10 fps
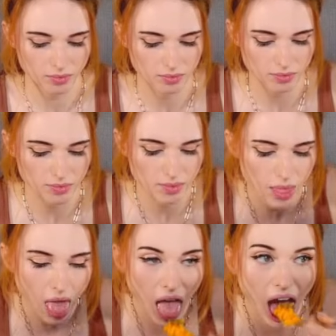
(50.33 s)
been
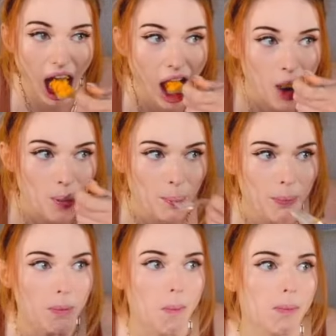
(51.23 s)
just outside
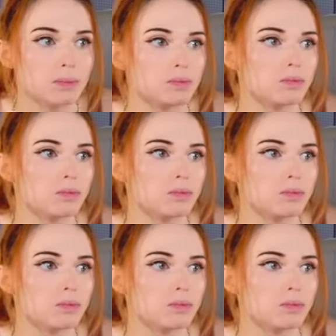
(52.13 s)
lately.